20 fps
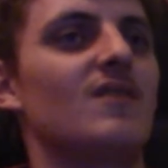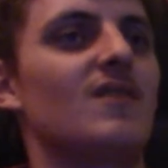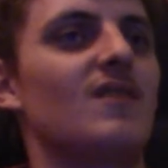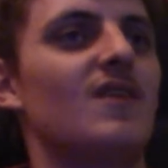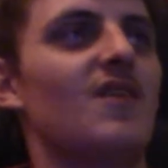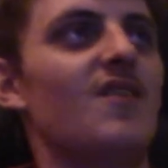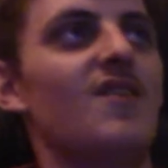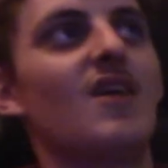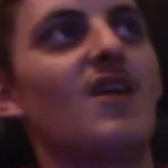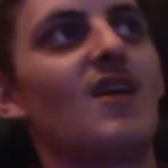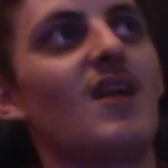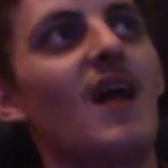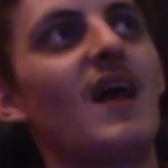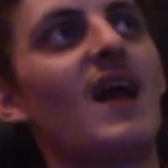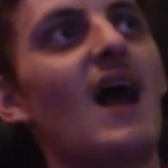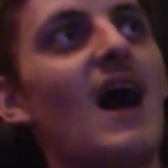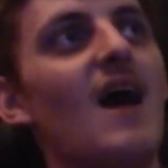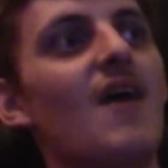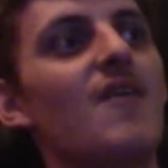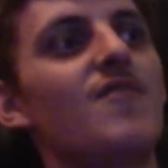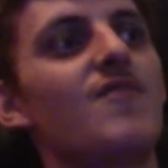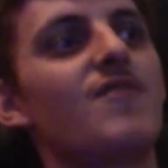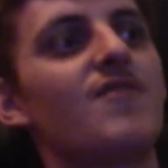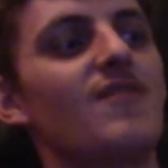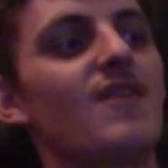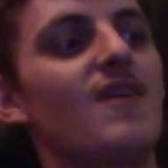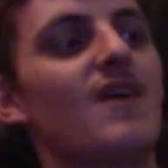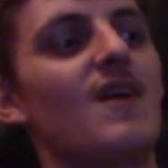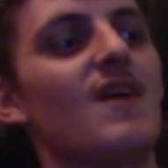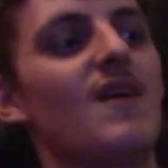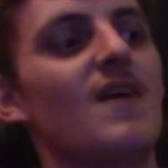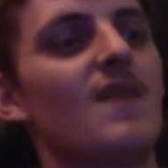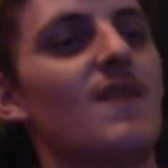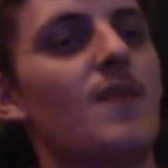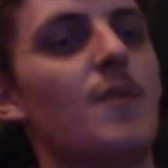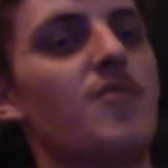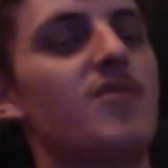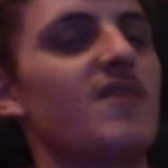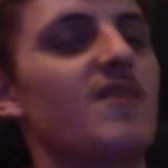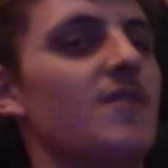Because you could, like, have the
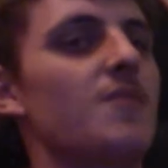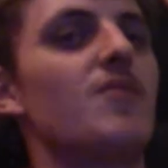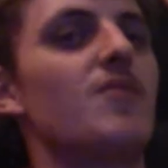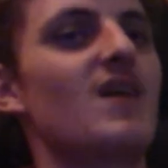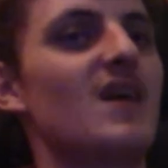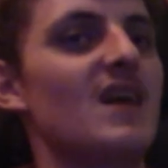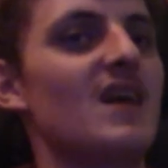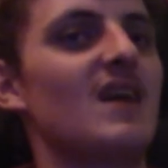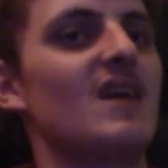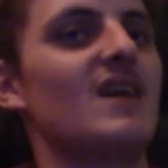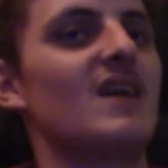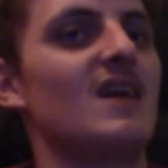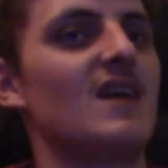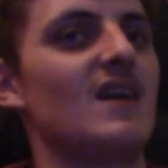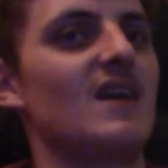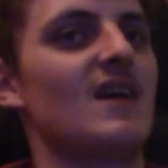prison break,